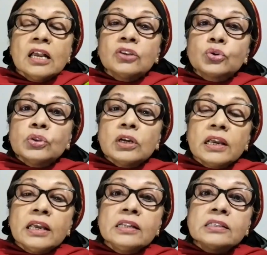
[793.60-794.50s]
So
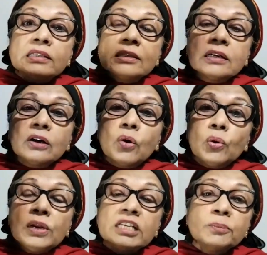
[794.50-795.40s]
it's the
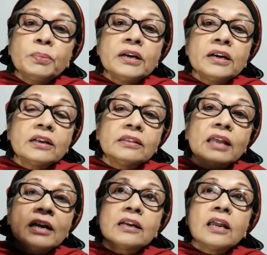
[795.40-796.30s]
Holy Spirit
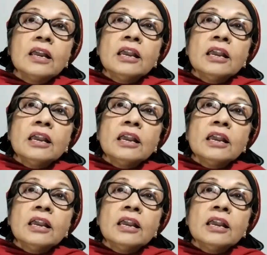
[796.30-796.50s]
that